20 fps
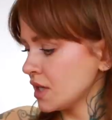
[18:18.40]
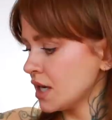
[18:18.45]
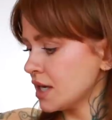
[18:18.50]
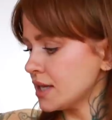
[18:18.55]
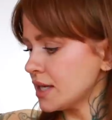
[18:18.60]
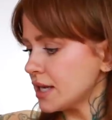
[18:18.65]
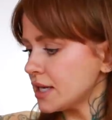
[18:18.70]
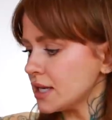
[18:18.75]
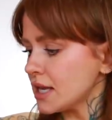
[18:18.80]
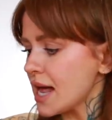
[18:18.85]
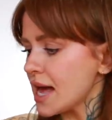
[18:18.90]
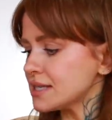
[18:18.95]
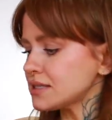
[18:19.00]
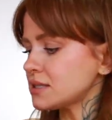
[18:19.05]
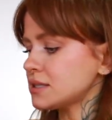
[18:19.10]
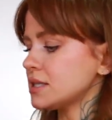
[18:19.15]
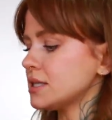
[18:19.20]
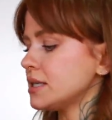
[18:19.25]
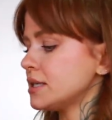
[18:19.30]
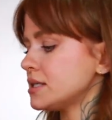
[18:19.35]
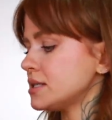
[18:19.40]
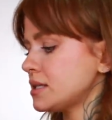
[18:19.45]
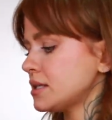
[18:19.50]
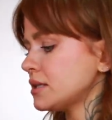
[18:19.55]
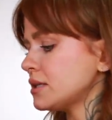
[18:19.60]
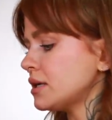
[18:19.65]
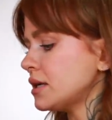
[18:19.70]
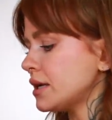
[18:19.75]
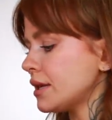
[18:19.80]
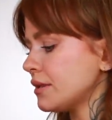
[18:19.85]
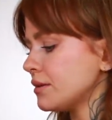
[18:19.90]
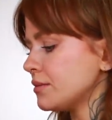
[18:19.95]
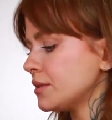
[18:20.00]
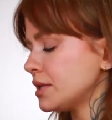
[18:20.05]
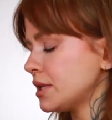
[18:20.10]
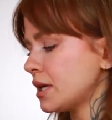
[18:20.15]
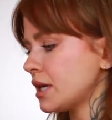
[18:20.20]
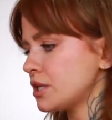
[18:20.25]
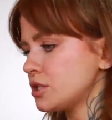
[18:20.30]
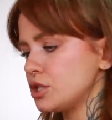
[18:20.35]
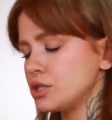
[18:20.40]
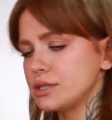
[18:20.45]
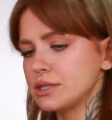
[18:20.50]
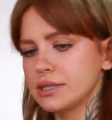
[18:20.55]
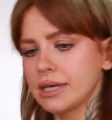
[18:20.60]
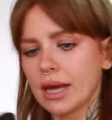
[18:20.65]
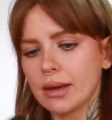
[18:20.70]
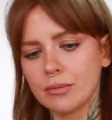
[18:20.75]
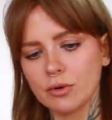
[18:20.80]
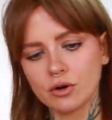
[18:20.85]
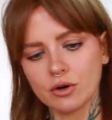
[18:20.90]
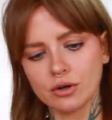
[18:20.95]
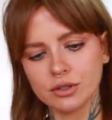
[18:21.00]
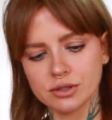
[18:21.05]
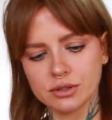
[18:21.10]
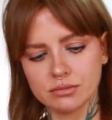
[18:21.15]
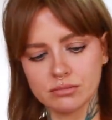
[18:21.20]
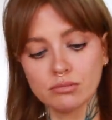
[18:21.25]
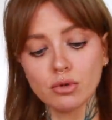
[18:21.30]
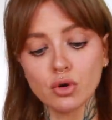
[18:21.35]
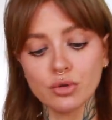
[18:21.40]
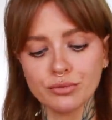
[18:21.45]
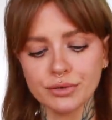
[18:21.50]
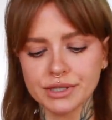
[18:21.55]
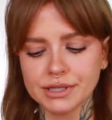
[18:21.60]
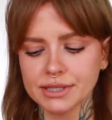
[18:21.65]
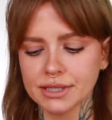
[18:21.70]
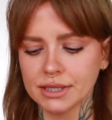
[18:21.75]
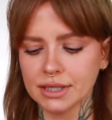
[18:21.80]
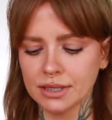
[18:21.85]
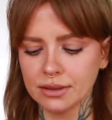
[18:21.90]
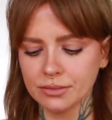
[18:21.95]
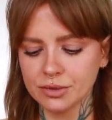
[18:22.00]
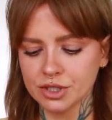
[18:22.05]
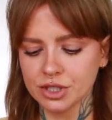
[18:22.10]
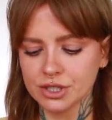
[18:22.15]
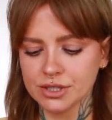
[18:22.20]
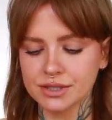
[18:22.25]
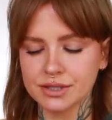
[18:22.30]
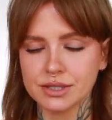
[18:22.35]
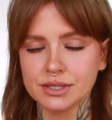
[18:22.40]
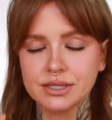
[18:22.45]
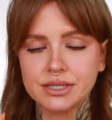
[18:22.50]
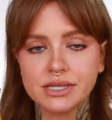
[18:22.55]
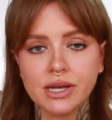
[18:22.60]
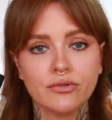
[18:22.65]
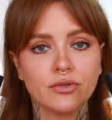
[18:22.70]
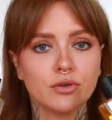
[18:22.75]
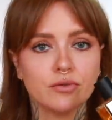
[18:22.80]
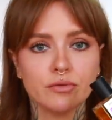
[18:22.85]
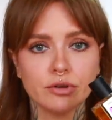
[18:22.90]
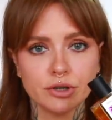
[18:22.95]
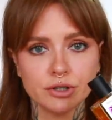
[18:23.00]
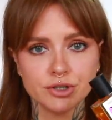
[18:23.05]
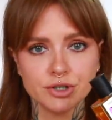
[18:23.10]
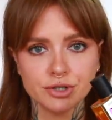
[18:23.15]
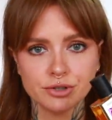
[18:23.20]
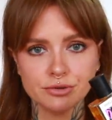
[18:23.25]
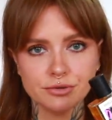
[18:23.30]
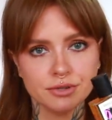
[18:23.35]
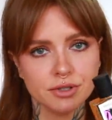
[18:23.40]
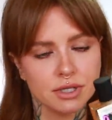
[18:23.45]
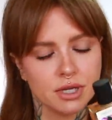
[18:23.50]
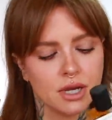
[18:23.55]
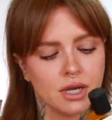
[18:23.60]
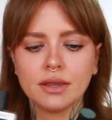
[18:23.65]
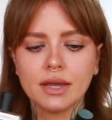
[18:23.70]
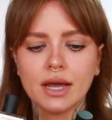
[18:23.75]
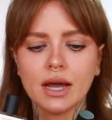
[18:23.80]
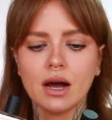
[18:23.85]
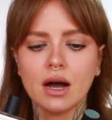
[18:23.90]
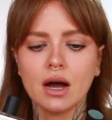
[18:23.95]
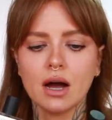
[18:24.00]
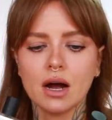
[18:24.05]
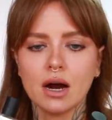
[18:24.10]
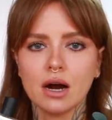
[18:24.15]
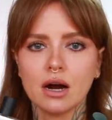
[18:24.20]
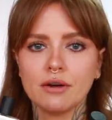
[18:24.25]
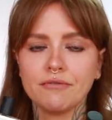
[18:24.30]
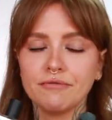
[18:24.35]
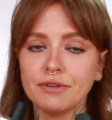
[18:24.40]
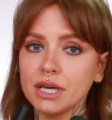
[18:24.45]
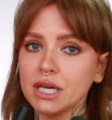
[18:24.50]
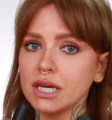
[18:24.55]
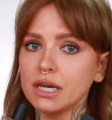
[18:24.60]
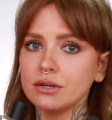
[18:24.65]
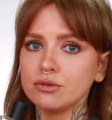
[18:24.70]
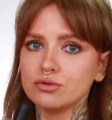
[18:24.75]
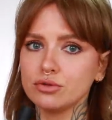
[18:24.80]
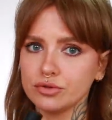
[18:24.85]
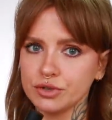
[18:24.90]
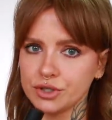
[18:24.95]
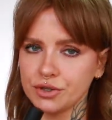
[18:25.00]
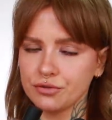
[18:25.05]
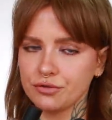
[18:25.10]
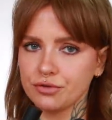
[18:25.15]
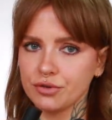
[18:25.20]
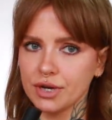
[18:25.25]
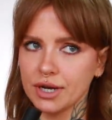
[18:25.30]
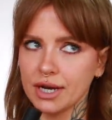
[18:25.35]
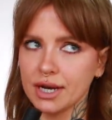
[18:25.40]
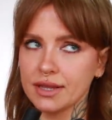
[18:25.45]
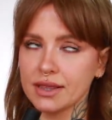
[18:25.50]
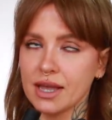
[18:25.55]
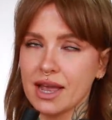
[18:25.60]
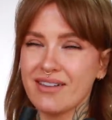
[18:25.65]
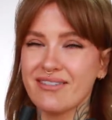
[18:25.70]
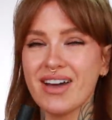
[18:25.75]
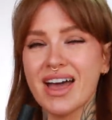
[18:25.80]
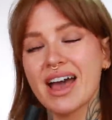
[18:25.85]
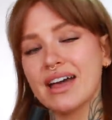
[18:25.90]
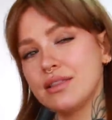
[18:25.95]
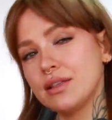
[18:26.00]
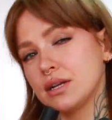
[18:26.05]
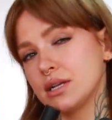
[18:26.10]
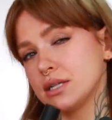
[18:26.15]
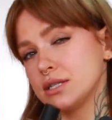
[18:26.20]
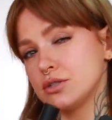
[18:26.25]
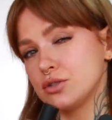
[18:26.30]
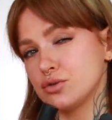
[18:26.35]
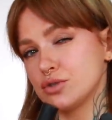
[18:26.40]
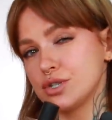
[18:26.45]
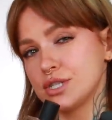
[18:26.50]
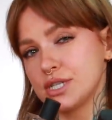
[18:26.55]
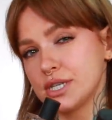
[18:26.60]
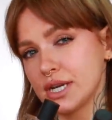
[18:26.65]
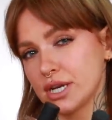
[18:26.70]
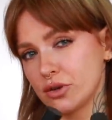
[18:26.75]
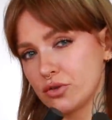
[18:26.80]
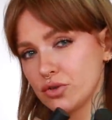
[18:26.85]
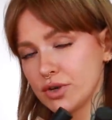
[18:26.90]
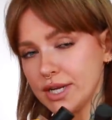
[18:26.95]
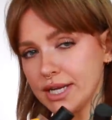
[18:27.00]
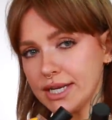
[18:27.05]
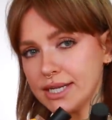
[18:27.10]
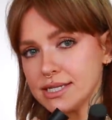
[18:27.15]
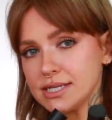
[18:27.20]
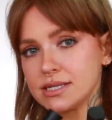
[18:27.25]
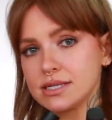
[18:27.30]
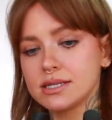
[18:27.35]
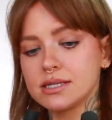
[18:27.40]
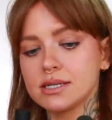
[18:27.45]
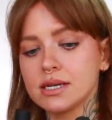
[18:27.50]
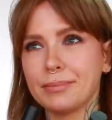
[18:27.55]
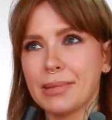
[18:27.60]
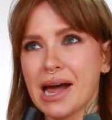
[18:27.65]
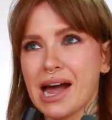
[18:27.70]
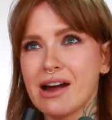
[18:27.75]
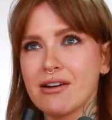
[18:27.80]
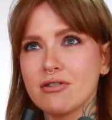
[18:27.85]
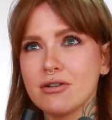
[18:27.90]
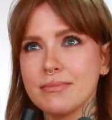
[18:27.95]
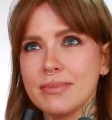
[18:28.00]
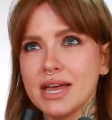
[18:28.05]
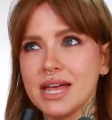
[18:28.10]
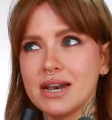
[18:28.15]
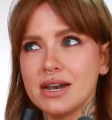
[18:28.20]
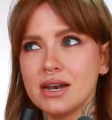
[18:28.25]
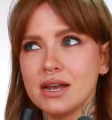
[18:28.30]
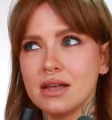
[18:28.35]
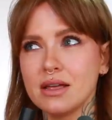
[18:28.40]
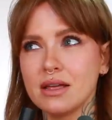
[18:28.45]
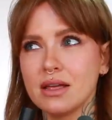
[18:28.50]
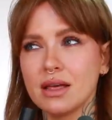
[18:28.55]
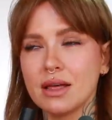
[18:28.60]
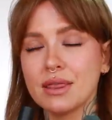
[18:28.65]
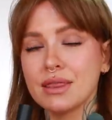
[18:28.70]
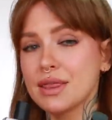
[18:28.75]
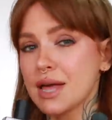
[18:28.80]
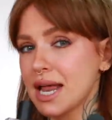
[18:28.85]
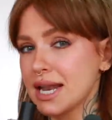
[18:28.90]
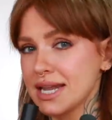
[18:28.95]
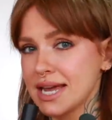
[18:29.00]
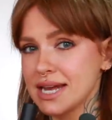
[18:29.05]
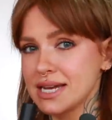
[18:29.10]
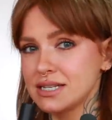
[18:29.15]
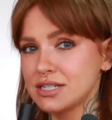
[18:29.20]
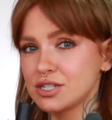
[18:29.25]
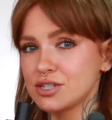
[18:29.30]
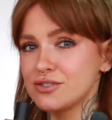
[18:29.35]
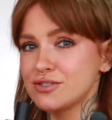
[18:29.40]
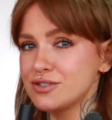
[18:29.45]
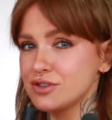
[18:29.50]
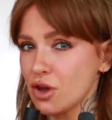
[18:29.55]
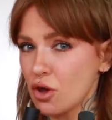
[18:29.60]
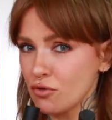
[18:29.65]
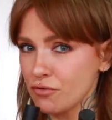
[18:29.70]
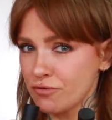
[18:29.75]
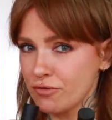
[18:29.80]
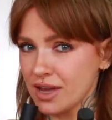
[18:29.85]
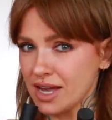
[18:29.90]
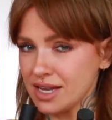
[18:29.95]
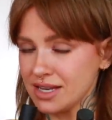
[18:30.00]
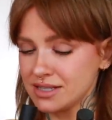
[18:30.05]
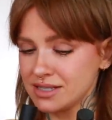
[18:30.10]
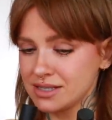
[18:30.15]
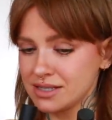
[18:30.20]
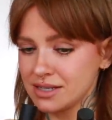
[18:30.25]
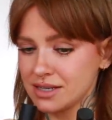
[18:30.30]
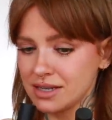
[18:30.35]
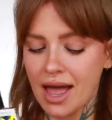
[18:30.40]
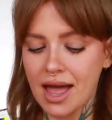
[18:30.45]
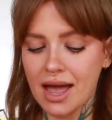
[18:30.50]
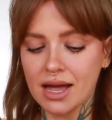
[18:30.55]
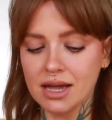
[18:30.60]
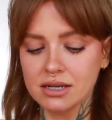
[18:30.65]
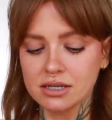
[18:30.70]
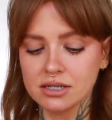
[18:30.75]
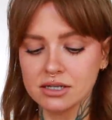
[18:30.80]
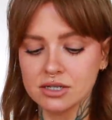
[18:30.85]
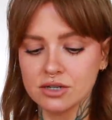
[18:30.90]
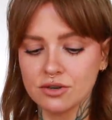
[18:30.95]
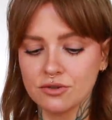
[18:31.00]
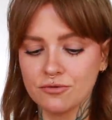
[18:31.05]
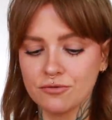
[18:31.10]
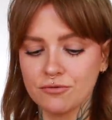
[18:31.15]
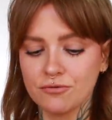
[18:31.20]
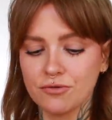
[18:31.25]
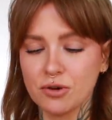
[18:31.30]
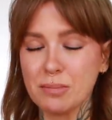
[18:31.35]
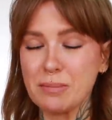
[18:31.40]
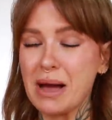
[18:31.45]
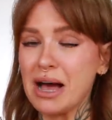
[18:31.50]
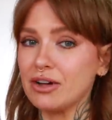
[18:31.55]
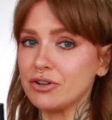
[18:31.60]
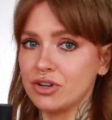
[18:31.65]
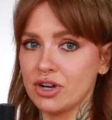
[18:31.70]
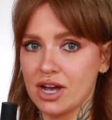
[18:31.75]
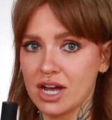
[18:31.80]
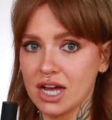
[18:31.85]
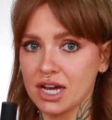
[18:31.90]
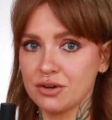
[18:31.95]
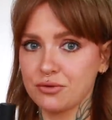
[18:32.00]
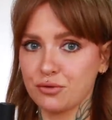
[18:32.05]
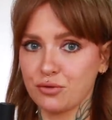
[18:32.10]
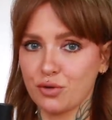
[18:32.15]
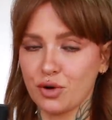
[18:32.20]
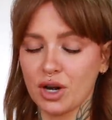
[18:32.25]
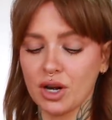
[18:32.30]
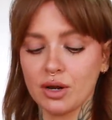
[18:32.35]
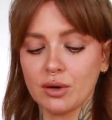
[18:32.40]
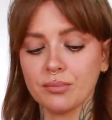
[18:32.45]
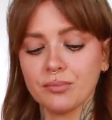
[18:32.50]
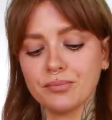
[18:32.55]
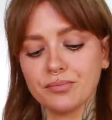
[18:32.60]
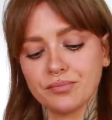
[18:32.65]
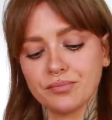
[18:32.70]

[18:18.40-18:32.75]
And then lastly, this is another one that I just came across more recently, which is the Seven Virtues. They are vegan, cruelty-free, they have ethically sourced ingredients, paraben, phthalate, sulfate, and formaldehyde-free.